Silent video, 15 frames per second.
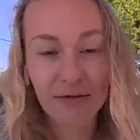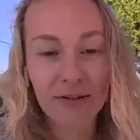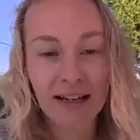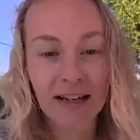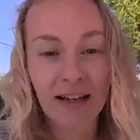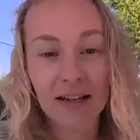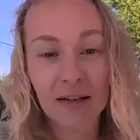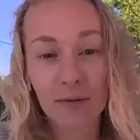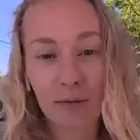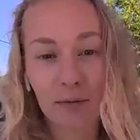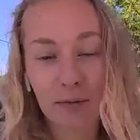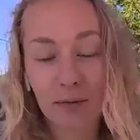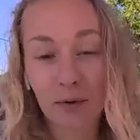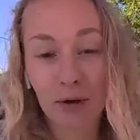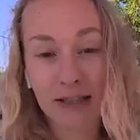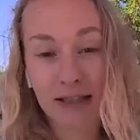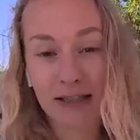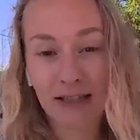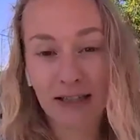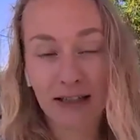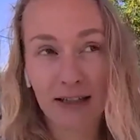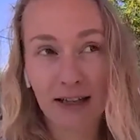Like I was
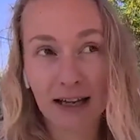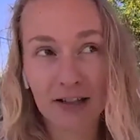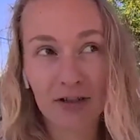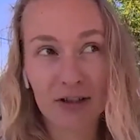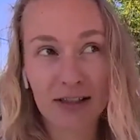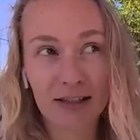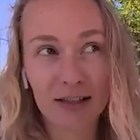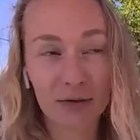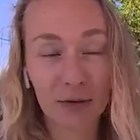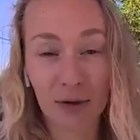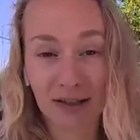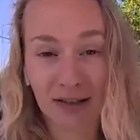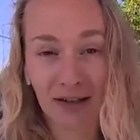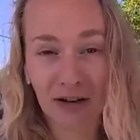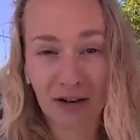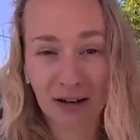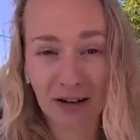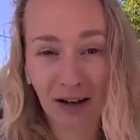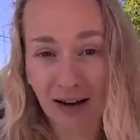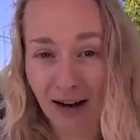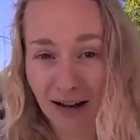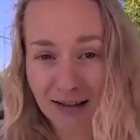actually doing
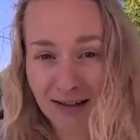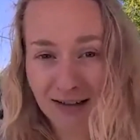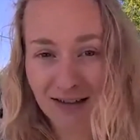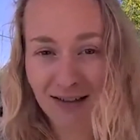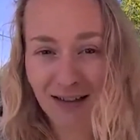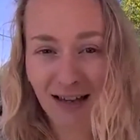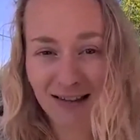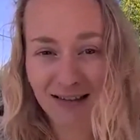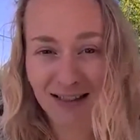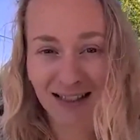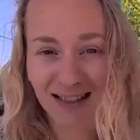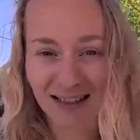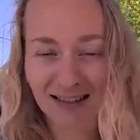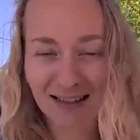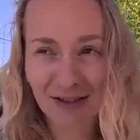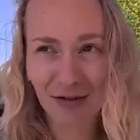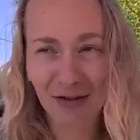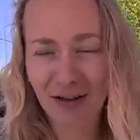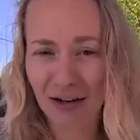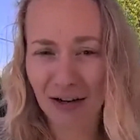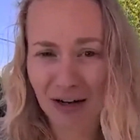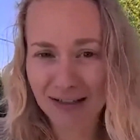karate as a kid, so
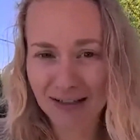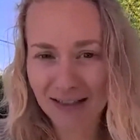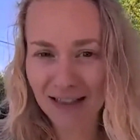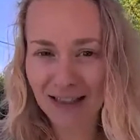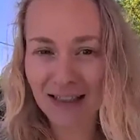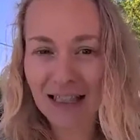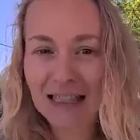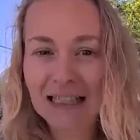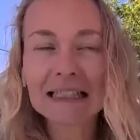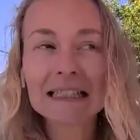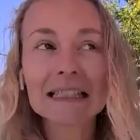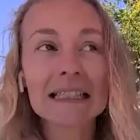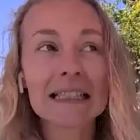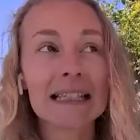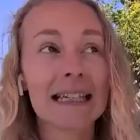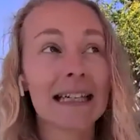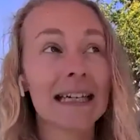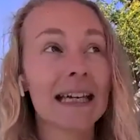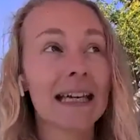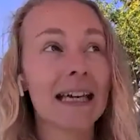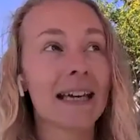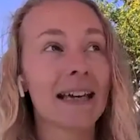karate,
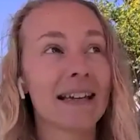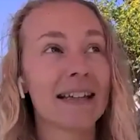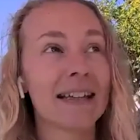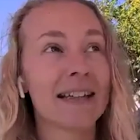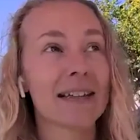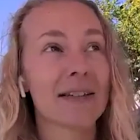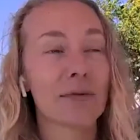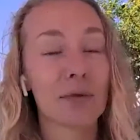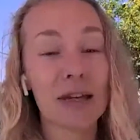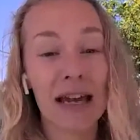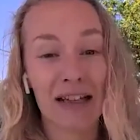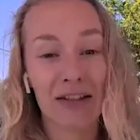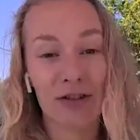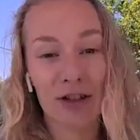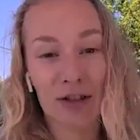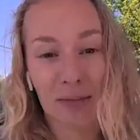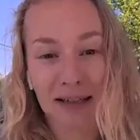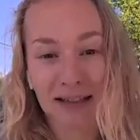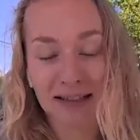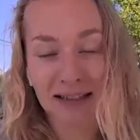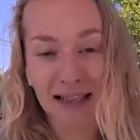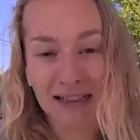and we actually
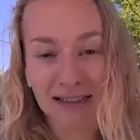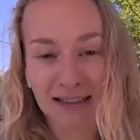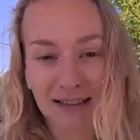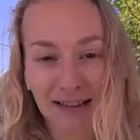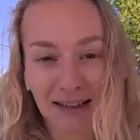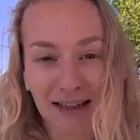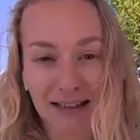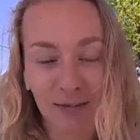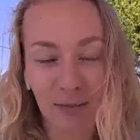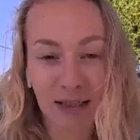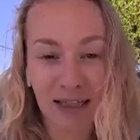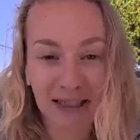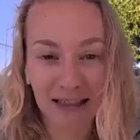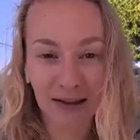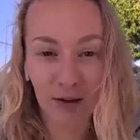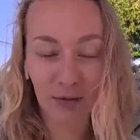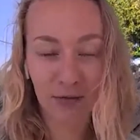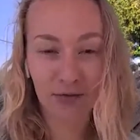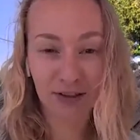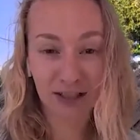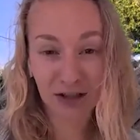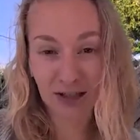meditated at the beginning of
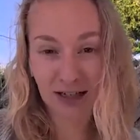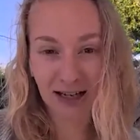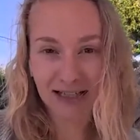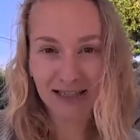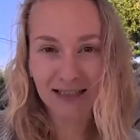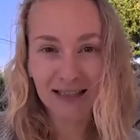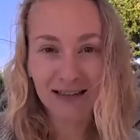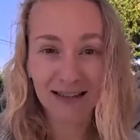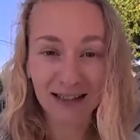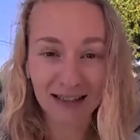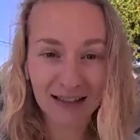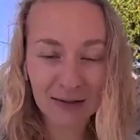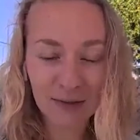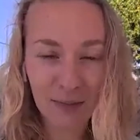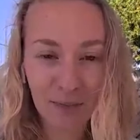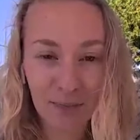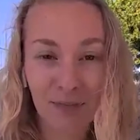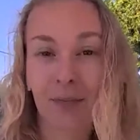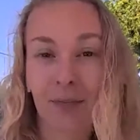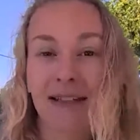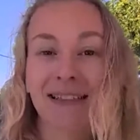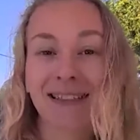each class and at the end.
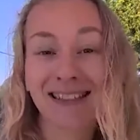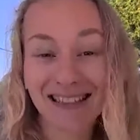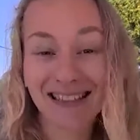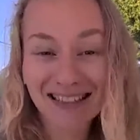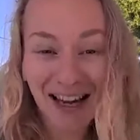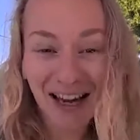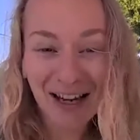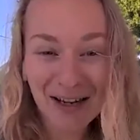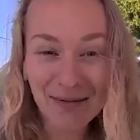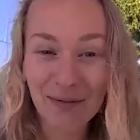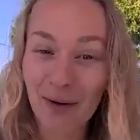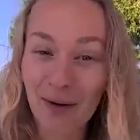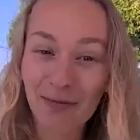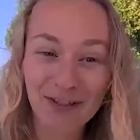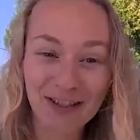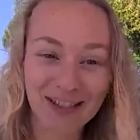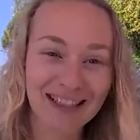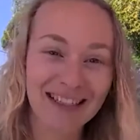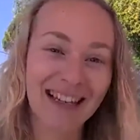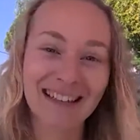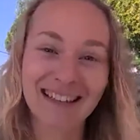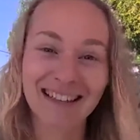But at that time,
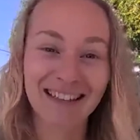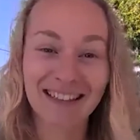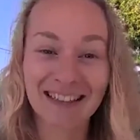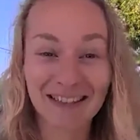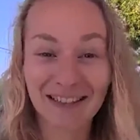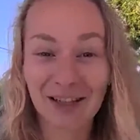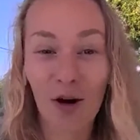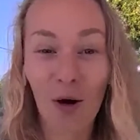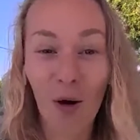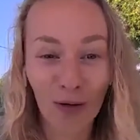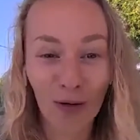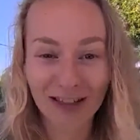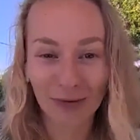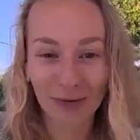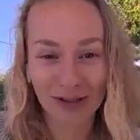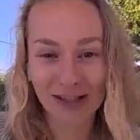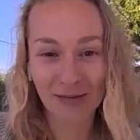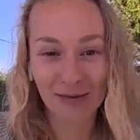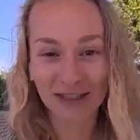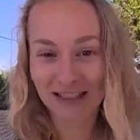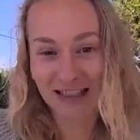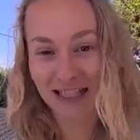obviously I didn't know it was
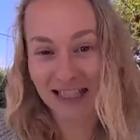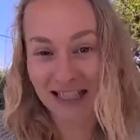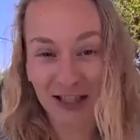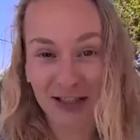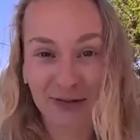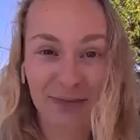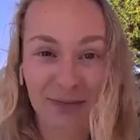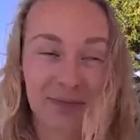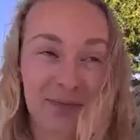meditation.